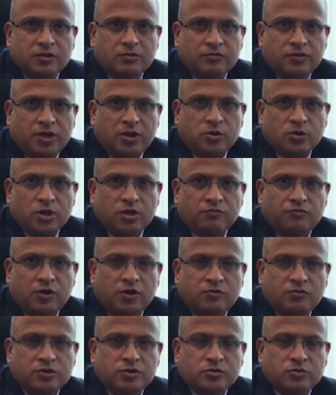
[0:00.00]
We are looking
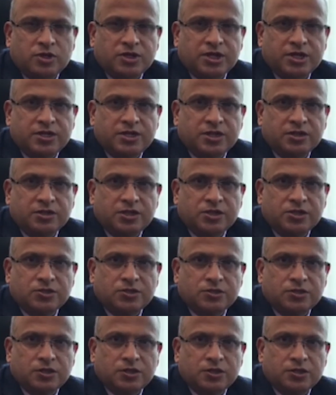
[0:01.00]
forward to attending
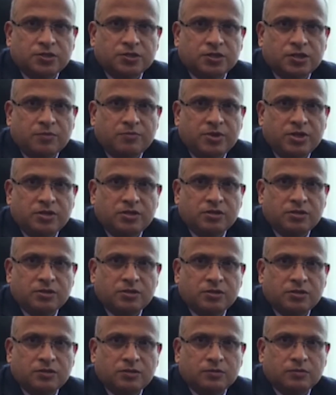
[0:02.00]
this uh, summit.
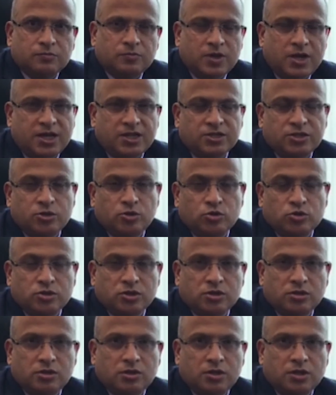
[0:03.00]
as
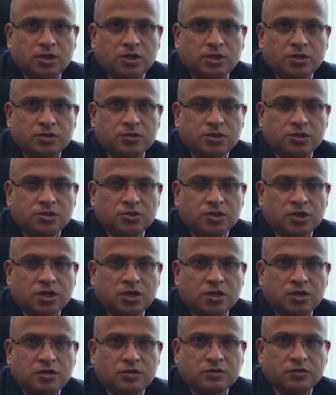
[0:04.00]
usual, these
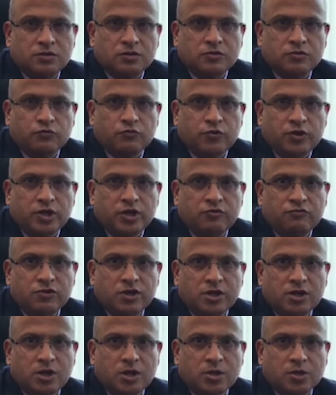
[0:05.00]
are very
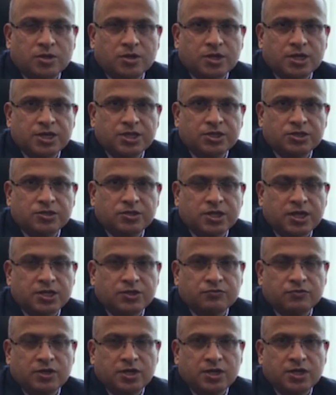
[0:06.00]
well organized
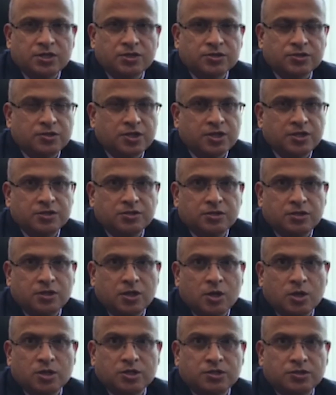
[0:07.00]
as well as there is an
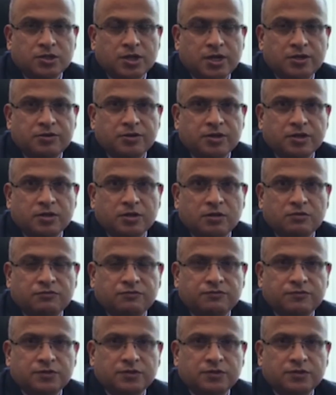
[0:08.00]
August gathering of